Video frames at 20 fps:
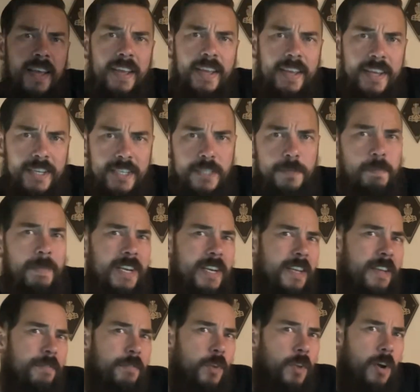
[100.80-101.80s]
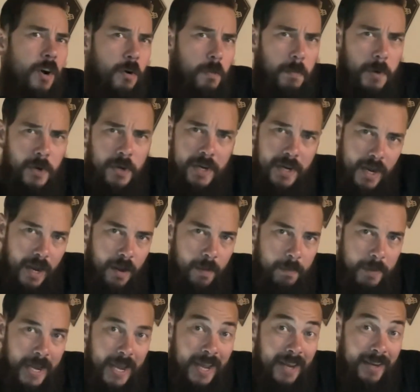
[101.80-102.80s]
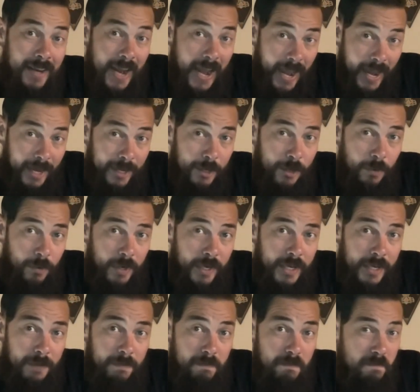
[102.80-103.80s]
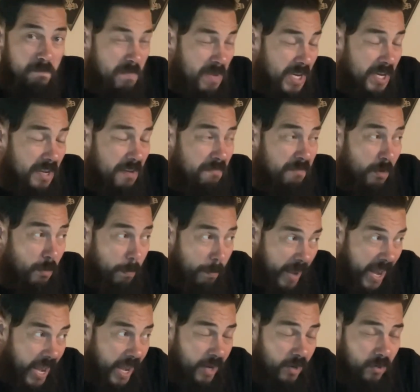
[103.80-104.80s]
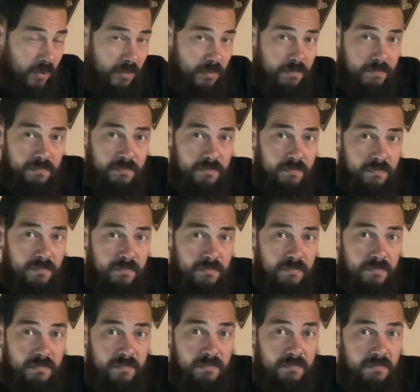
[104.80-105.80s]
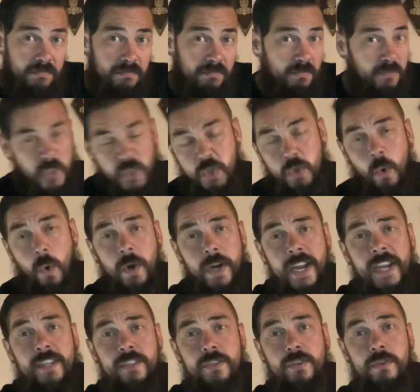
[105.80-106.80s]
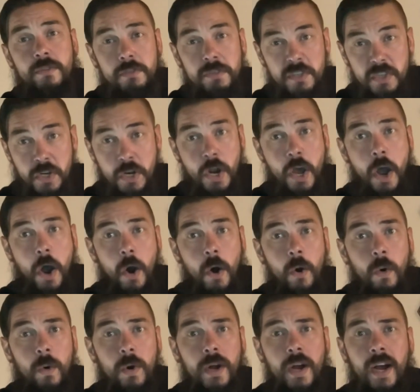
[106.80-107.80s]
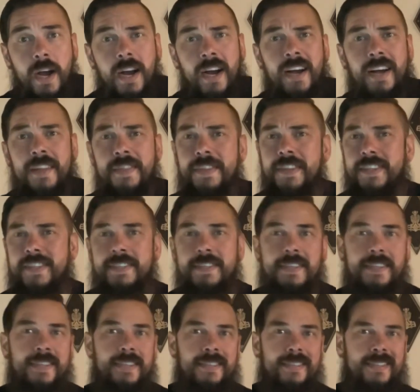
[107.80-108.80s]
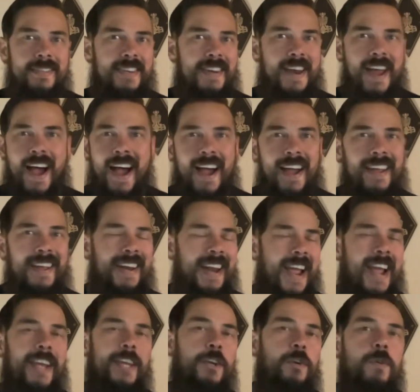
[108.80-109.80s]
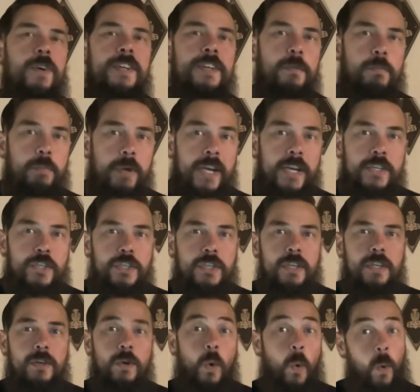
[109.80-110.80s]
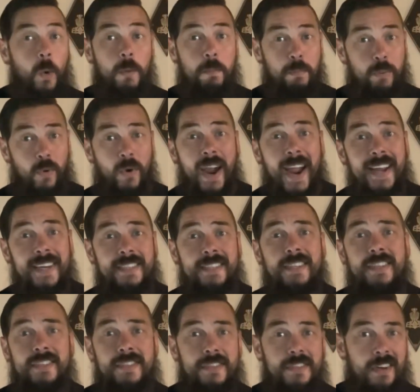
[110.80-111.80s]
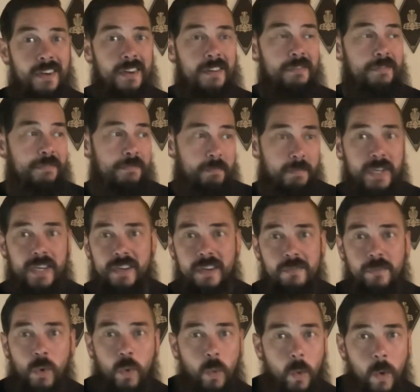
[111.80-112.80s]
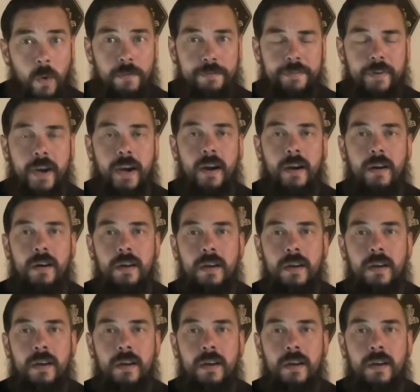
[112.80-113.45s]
Is medieval armored combat accurate medieval battle? Short answer is no. This is not an accurate depiction or practice of medieval warfare.